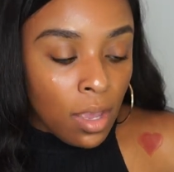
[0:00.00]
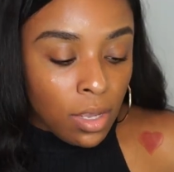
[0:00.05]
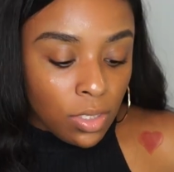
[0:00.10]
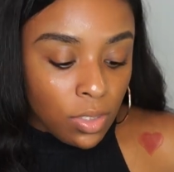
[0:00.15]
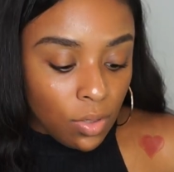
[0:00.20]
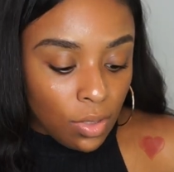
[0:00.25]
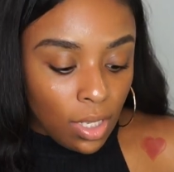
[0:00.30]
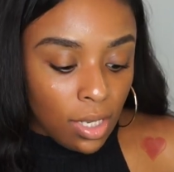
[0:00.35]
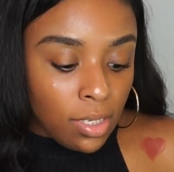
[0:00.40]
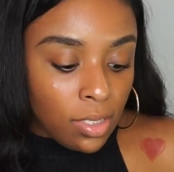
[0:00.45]

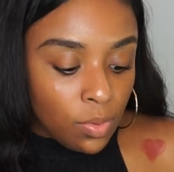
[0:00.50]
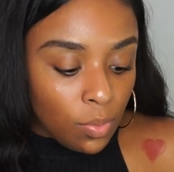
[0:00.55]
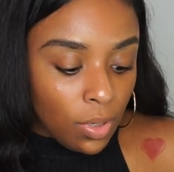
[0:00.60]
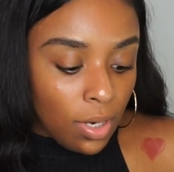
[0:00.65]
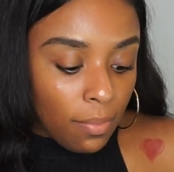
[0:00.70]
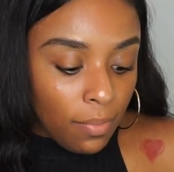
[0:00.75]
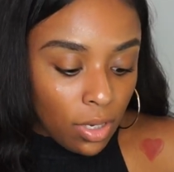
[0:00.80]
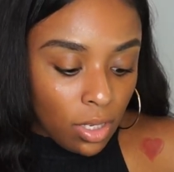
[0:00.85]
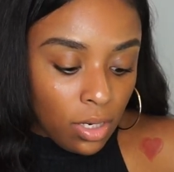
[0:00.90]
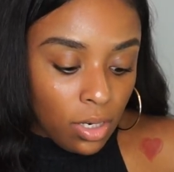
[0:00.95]
so that is what
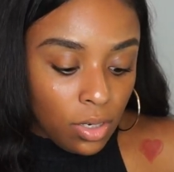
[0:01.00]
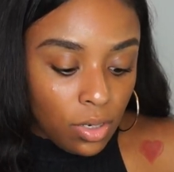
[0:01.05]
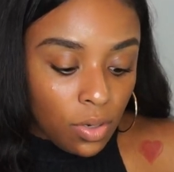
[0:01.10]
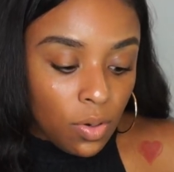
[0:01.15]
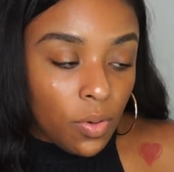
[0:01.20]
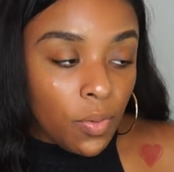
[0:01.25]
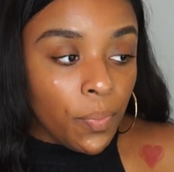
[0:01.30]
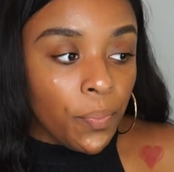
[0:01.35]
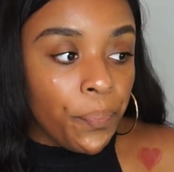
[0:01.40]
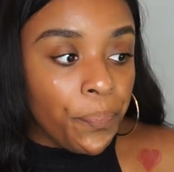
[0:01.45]
I'm gonna
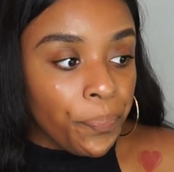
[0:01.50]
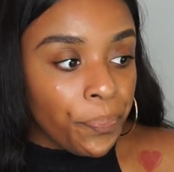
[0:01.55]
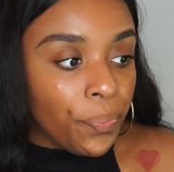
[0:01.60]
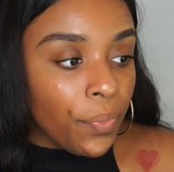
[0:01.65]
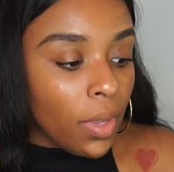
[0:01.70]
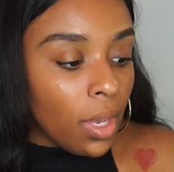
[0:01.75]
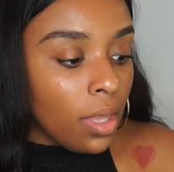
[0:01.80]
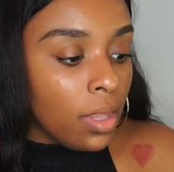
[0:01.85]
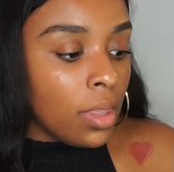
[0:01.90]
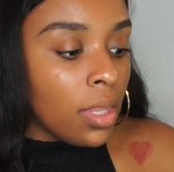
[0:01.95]
do.
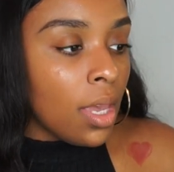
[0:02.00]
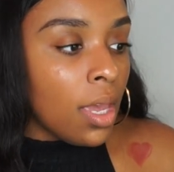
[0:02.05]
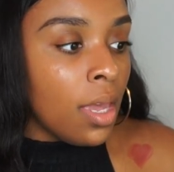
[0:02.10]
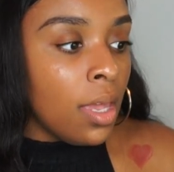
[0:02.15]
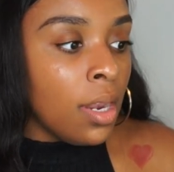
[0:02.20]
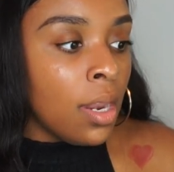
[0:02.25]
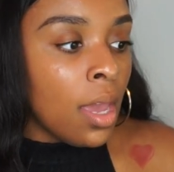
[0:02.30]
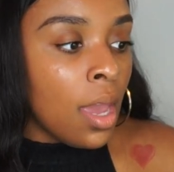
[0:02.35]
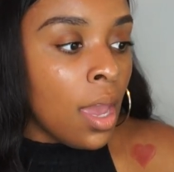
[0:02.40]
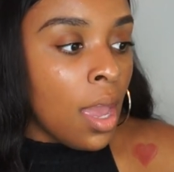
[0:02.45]
And
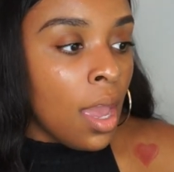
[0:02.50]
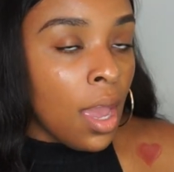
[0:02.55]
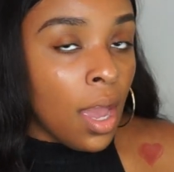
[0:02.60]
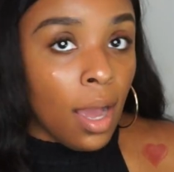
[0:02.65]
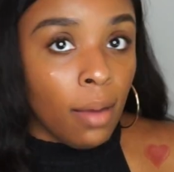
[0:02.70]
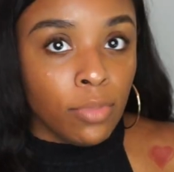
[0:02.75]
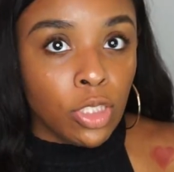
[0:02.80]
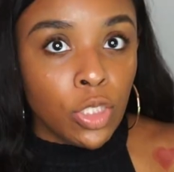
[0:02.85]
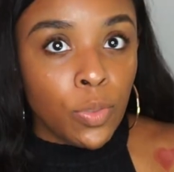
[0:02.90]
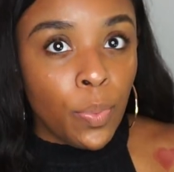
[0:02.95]
then
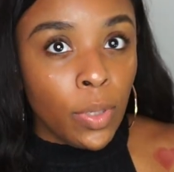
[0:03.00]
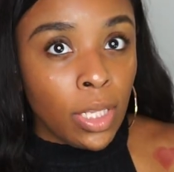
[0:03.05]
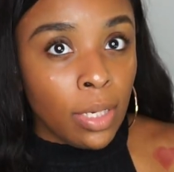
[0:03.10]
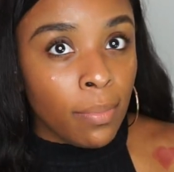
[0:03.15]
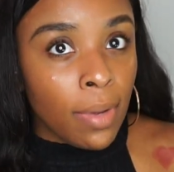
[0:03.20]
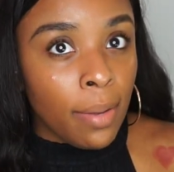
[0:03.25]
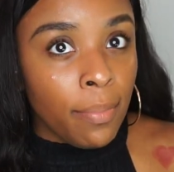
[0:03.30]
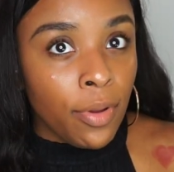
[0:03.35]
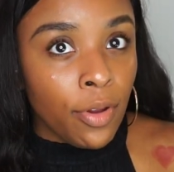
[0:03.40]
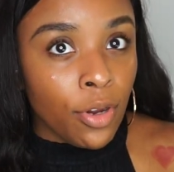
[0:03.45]
I'm just pulling
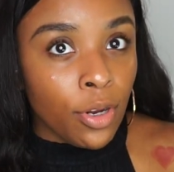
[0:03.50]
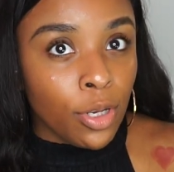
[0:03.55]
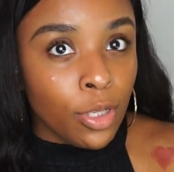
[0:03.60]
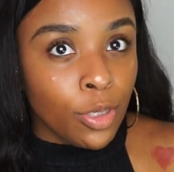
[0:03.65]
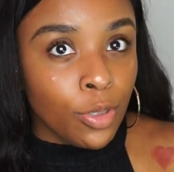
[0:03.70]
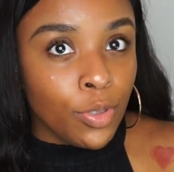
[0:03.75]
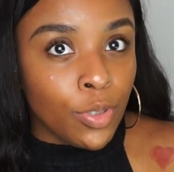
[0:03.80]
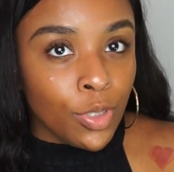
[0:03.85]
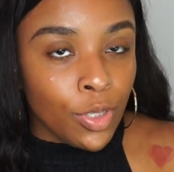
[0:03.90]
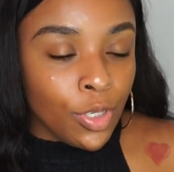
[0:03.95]
my mirror
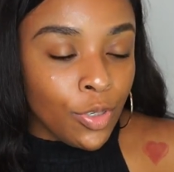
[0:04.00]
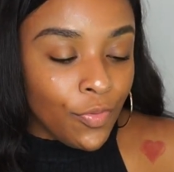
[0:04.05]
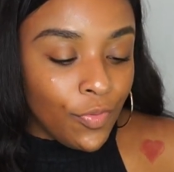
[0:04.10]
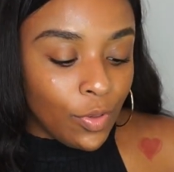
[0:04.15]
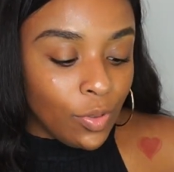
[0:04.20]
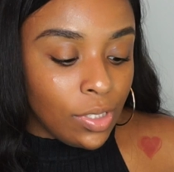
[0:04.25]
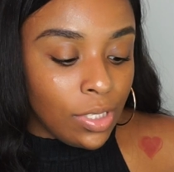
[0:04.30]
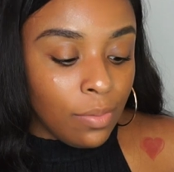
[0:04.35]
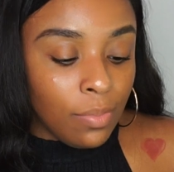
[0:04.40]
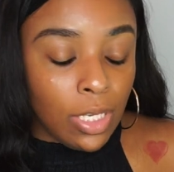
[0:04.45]
closer. If
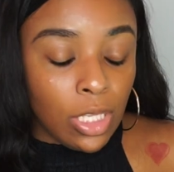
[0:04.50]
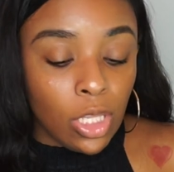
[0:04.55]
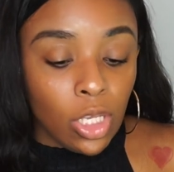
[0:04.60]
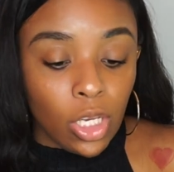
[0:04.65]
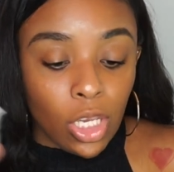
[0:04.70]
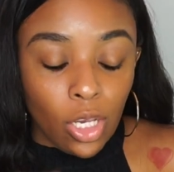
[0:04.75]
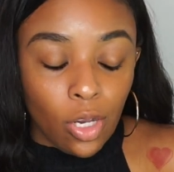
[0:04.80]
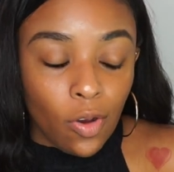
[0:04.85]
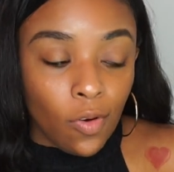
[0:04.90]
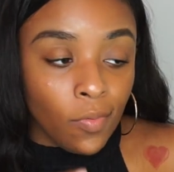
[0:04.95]
you see me
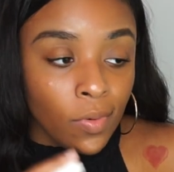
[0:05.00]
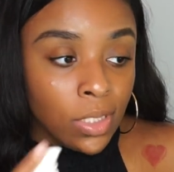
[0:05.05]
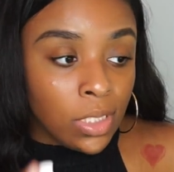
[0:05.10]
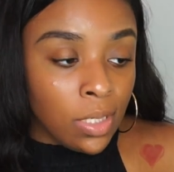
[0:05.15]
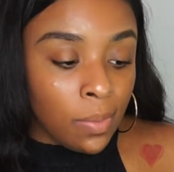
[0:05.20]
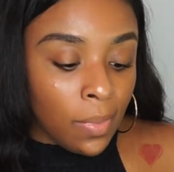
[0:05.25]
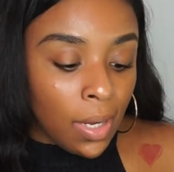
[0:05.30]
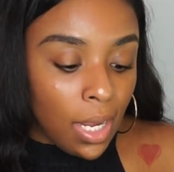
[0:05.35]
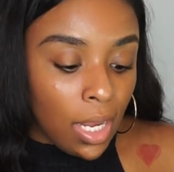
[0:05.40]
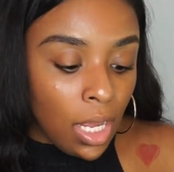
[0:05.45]
looking over
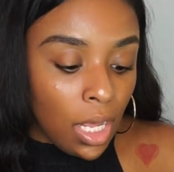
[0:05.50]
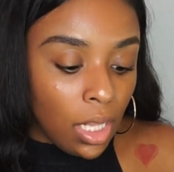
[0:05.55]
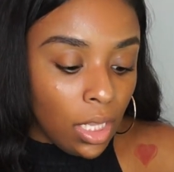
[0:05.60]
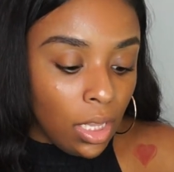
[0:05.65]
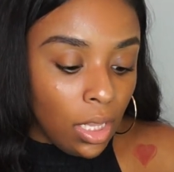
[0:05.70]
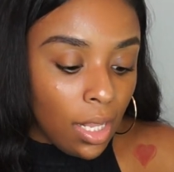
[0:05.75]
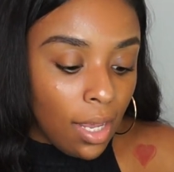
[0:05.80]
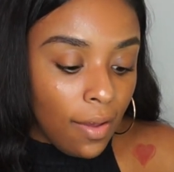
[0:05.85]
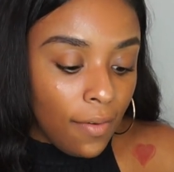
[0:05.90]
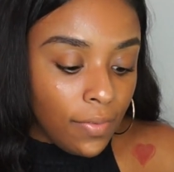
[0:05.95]
to my
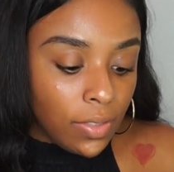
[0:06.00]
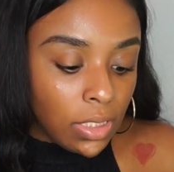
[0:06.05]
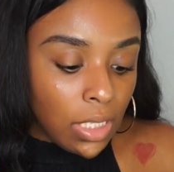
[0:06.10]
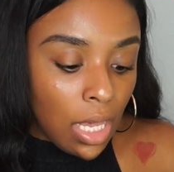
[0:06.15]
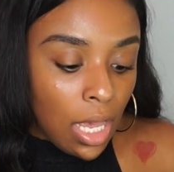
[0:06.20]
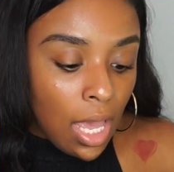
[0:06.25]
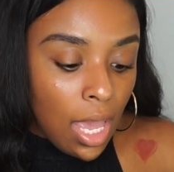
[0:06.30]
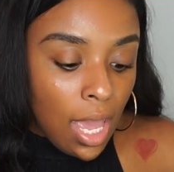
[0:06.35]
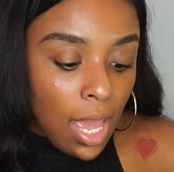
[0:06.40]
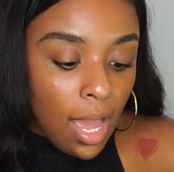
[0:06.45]
left,
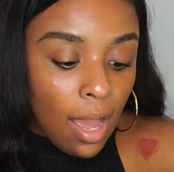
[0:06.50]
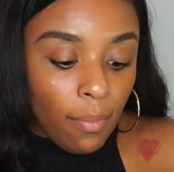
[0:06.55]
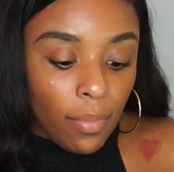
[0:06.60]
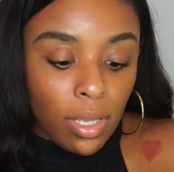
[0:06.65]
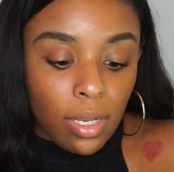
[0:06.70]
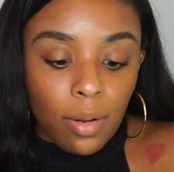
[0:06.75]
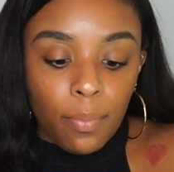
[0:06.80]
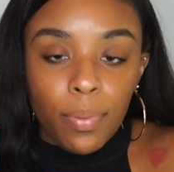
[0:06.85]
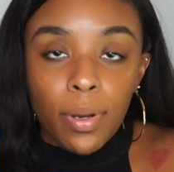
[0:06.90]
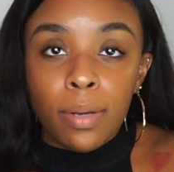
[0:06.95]
I'm
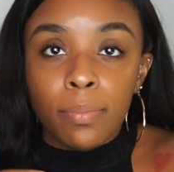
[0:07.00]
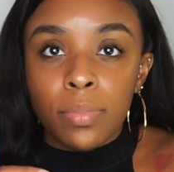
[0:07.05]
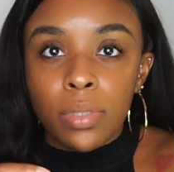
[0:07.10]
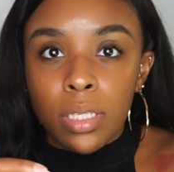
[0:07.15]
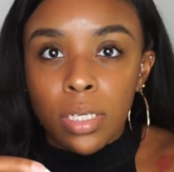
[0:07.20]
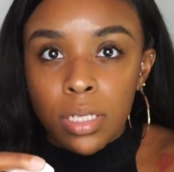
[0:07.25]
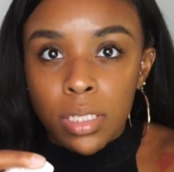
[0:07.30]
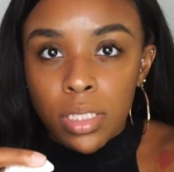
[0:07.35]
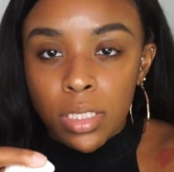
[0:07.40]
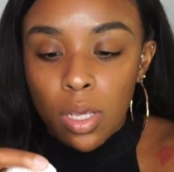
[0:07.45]
gonna pump
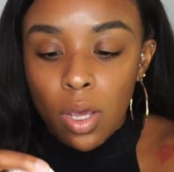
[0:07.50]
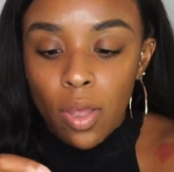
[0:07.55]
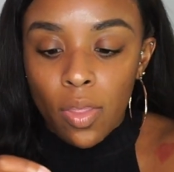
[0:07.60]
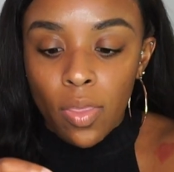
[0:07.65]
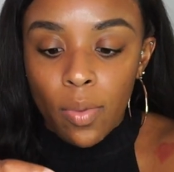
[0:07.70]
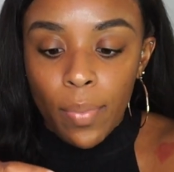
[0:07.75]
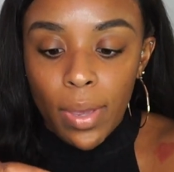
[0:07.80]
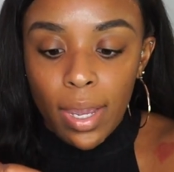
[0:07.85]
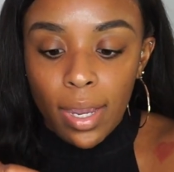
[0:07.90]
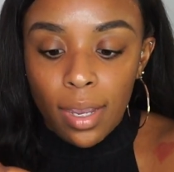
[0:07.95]
this on
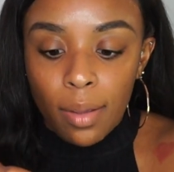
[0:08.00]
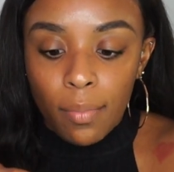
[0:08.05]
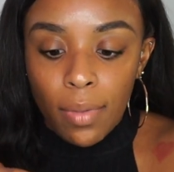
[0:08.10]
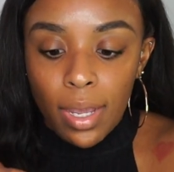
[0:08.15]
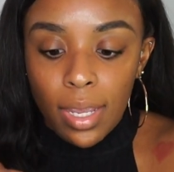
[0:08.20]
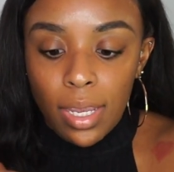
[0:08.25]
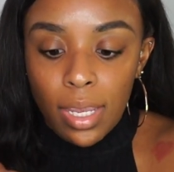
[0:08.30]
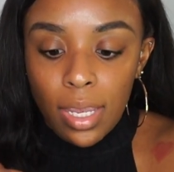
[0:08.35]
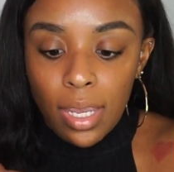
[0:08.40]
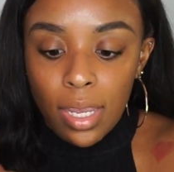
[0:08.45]
the back of
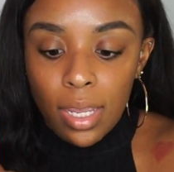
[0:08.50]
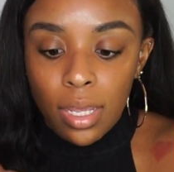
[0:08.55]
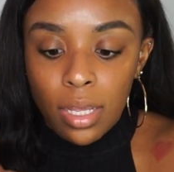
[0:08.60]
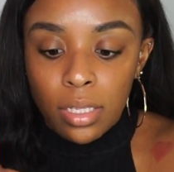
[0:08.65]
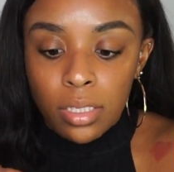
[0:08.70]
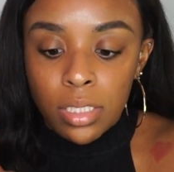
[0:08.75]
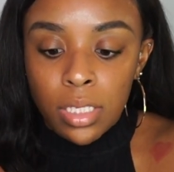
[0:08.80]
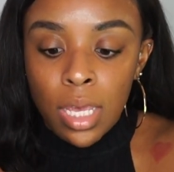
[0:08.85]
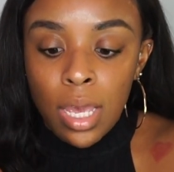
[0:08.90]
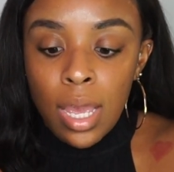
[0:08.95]
my
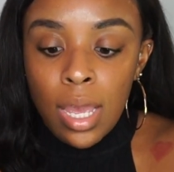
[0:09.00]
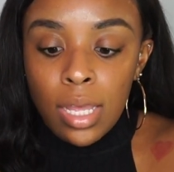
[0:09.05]
hand.